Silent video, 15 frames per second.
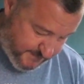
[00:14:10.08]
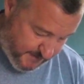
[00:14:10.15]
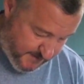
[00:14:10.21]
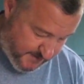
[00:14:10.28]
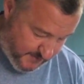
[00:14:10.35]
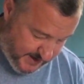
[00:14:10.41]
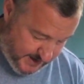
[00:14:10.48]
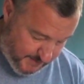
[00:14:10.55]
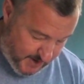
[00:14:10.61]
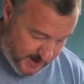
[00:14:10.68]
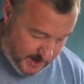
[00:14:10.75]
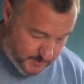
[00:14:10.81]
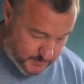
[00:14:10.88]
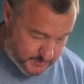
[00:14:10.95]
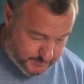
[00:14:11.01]
thrown away my
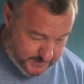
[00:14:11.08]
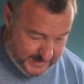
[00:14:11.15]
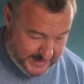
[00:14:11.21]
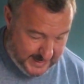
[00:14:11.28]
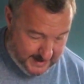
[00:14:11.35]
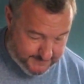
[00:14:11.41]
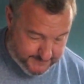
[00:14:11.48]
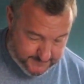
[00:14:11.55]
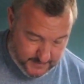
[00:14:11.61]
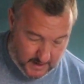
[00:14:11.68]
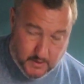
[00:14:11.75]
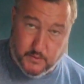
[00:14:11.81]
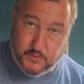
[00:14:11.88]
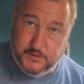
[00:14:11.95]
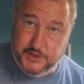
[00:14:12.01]
old, really naff,
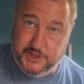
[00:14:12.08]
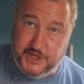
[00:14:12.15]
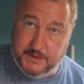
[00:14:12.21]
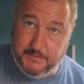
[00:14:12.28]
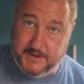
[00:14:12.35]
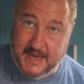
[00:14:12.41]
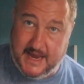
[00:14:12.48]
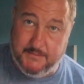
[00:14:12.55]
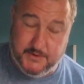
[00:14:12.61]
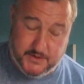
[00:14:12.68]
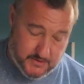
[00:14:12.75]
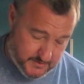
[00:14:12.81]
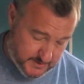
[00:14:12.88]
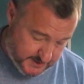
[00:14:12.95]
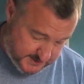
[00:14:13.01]
old cheap
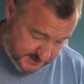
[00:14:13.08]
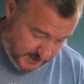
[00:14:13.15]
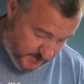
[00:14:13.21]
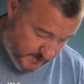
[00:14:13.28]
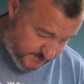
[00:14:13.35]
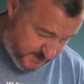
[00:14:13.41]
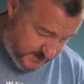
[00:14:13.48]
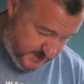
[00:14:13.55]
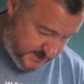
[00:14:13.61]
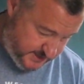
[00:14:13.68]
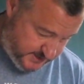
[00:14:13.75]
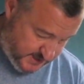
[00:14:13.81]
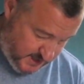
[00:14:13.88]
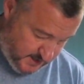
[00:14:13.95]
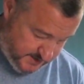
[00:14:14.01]
camcorder, so I'm going to
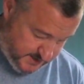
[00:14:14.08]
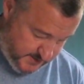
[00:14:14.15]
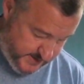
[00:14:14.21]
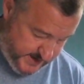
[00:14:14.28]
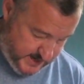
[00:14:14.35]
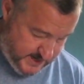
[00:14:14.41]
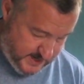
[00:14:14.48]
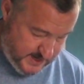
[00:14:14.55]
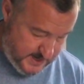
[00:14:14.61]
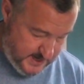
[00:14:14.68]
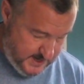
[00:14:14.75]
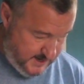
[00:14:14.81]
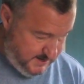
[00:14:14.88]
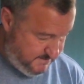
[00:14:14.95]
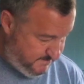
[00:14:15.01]
start doing,
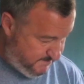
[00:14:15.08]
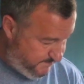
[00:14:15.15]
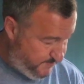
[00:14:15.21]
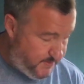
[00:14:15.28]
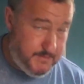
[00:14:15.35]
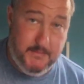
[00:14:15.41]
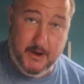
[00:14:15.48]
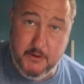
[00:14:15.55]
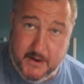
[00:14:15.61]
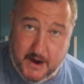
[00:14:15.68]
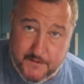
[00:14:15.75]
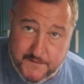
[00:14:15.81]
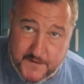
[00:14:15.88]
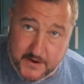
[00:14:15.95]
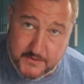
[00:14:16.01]
the
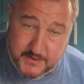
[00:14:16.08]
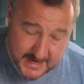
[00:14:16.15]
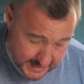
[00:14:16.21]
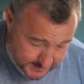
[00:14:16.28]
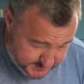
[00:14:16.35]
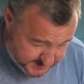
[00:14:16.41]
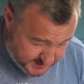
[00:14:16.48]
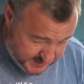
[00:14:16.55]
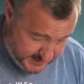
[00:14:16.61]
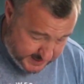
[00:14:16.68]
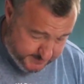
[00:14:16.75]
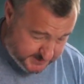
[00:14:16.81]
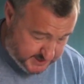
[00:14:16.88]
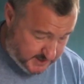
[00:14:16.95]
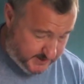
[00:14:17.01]
mobile phone cam is going to
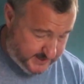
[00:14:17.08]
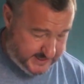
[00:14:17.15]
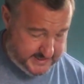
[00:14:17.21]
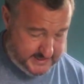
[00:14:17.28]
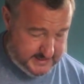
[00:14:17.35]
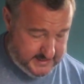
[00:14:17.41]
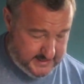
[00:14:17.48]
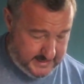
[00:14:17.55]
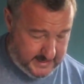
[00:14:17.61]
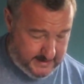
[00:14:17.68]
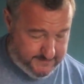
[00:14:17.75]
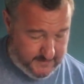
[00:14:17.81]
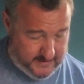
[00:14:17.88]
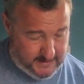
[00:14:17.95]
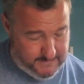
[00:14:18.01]
get retired, and
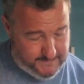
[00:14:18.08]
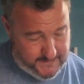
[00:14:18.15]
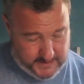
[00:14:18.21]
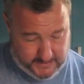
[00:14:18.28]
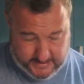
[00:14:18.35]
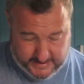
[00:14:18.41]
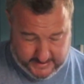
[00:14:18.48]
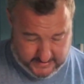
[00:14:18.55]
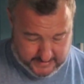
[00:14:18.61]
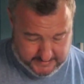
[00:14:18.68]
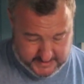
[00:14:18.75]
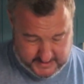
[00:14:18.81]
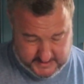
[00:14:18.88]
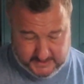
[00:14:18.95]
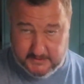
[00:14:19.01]
if I can figure it out, I'm
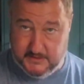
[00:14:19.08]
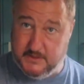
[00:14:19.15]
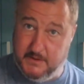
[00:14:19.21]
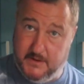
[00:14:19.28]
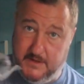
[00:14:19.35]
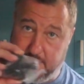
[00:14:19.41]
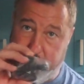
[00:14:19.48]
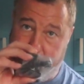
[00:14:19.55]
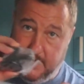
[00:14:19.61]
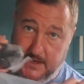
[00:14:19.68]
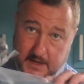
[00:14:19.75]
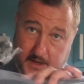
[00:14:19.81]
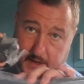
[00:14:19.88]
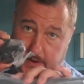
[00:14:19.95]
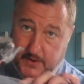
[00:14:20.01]
going to do some nice,
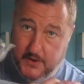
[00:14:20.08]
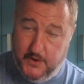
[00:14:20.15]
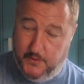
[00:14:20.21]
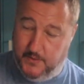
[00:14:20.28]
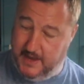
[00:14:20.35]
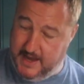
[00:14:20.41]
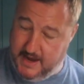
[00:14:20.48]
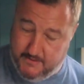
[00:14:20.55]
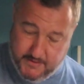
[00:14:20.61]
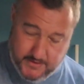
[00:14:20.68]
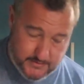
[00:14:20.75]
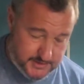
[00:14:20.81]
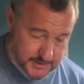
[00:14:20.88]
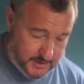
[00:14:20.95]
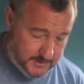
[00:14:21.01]
cool
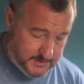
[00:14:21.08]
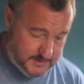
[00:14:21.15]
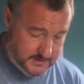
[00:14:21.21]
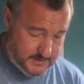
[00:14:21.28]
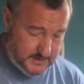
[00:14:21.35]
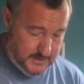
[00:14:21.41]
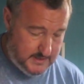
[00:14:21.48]
aerial shots